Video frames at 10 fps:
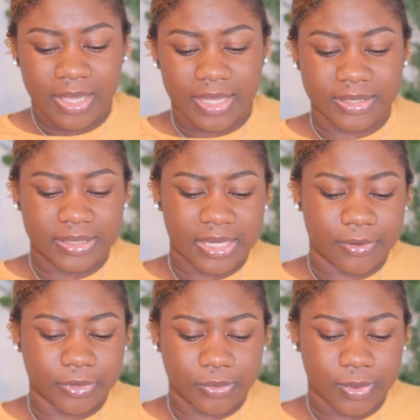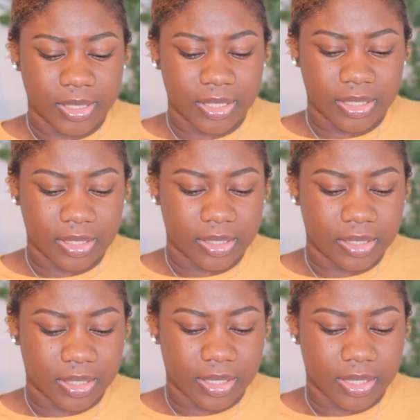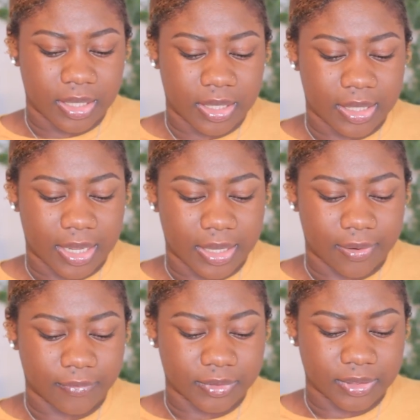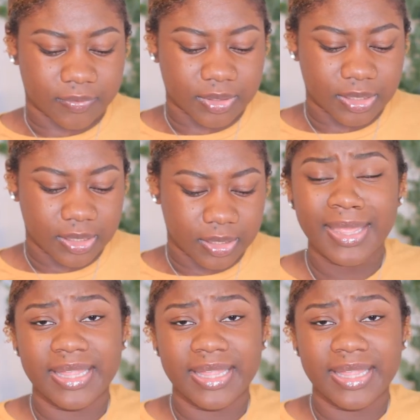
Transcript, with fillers: It said it was 20 and I got them for 17.